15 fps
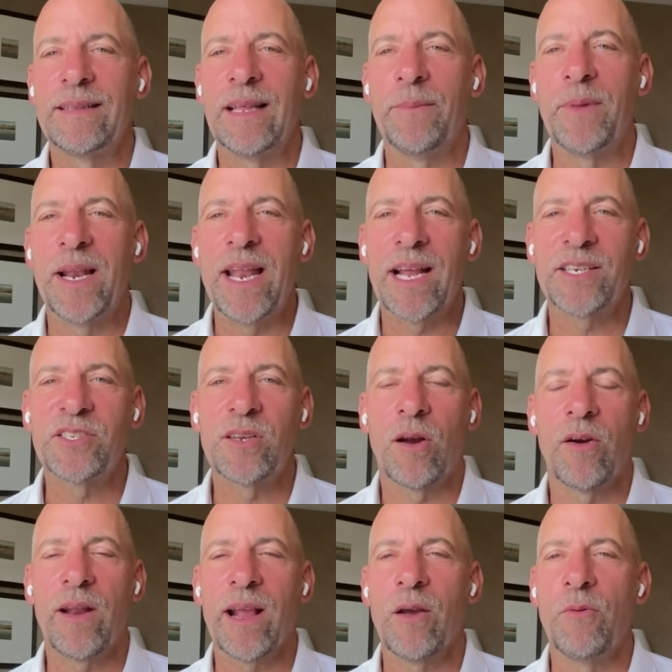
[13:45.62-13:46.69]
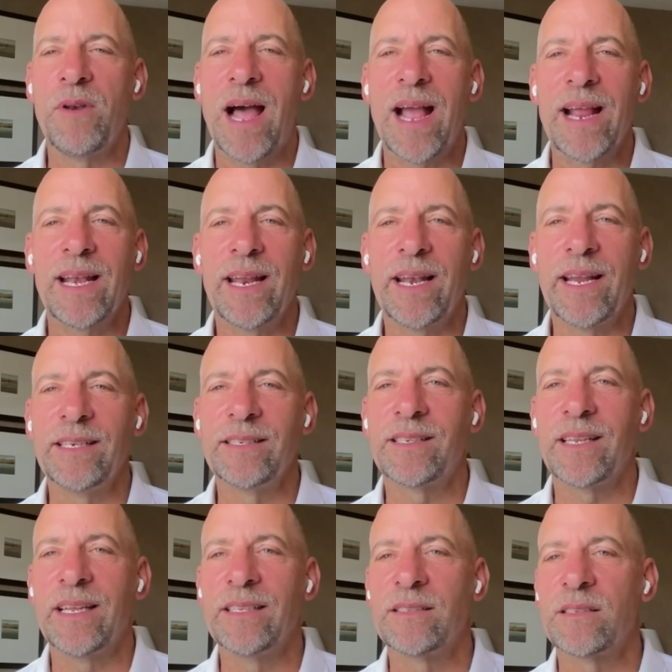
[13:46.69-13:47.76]
Then my next start, I go 9 innings
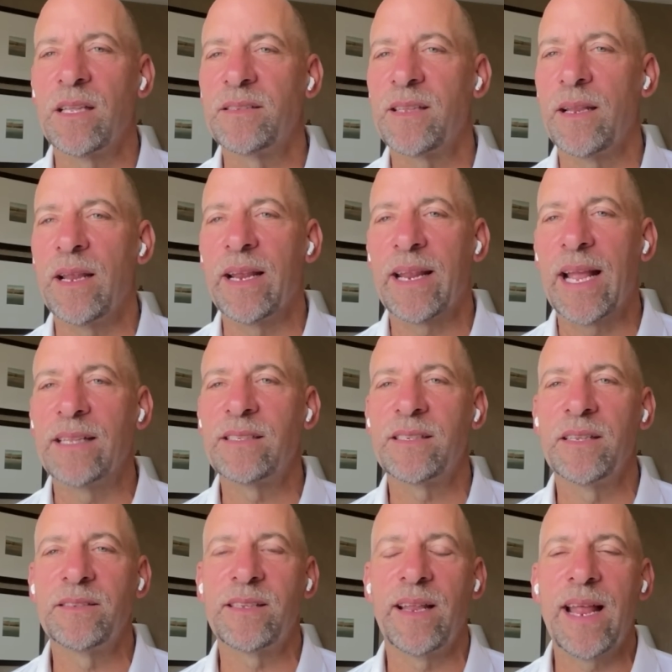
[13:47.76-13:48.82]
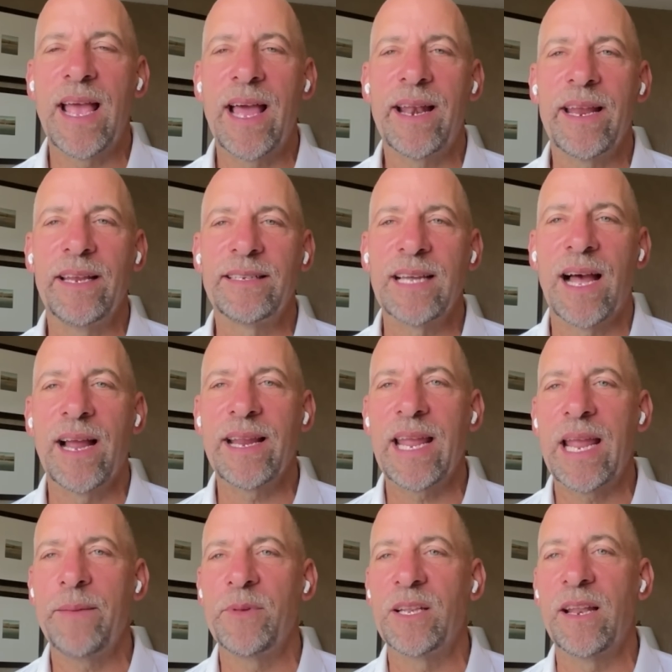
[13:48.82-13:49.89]
in against Cincinnati, tie
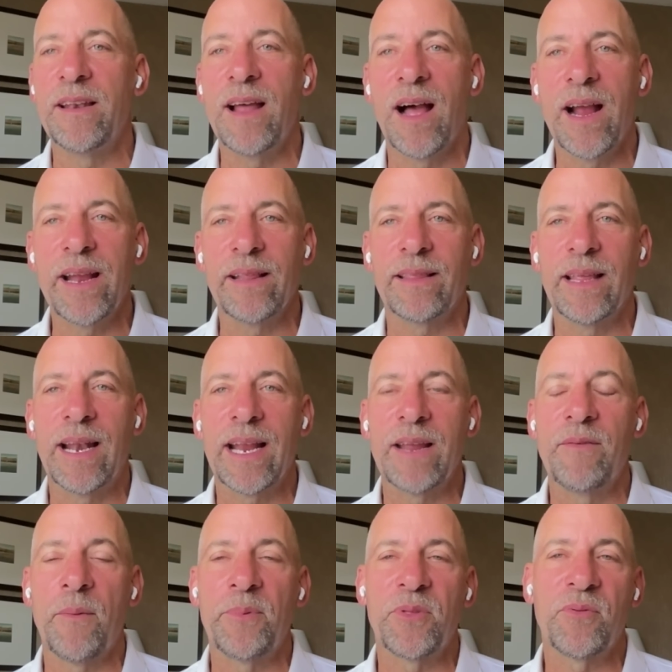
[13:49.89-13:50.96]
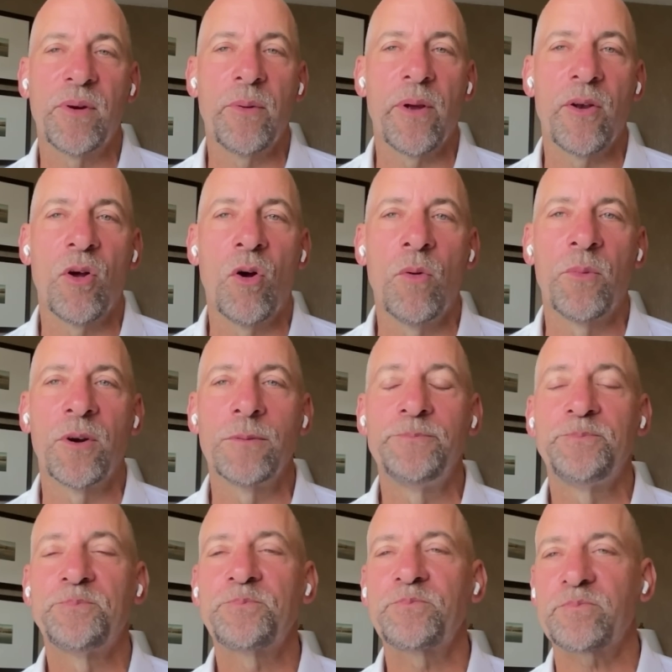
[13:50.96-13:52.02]
game in the 9th, and I give up a 3-run homer.
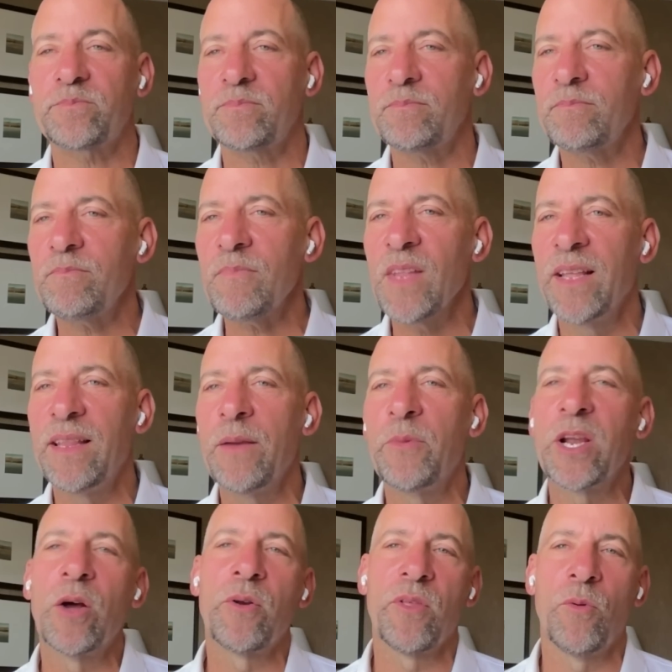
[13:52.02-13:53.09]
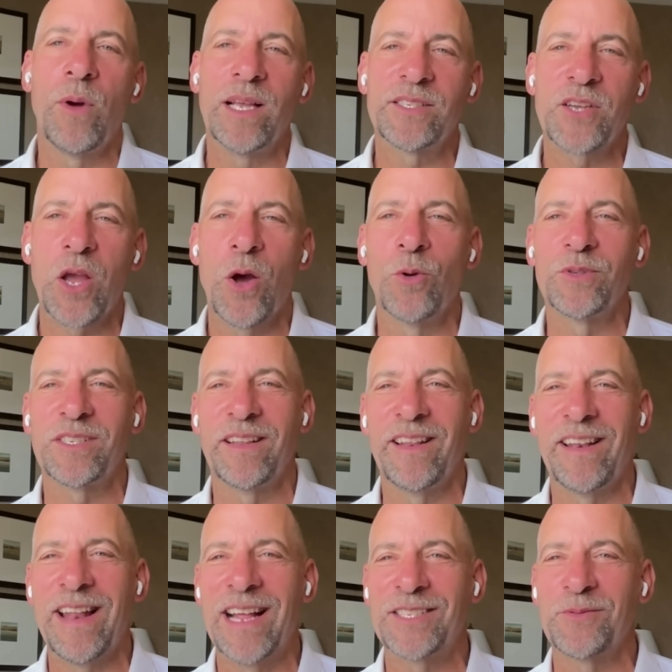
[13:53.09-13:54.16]
And then we go to the West Coast, and
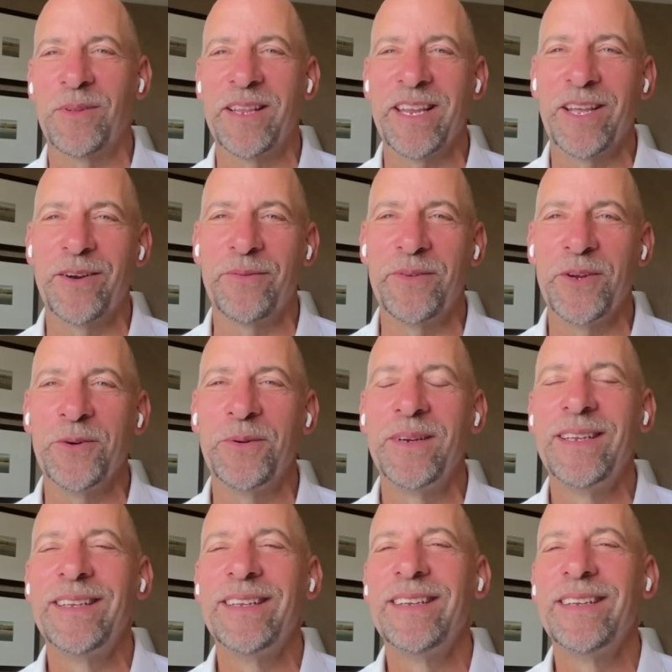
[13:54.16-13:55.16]
then that's when the interview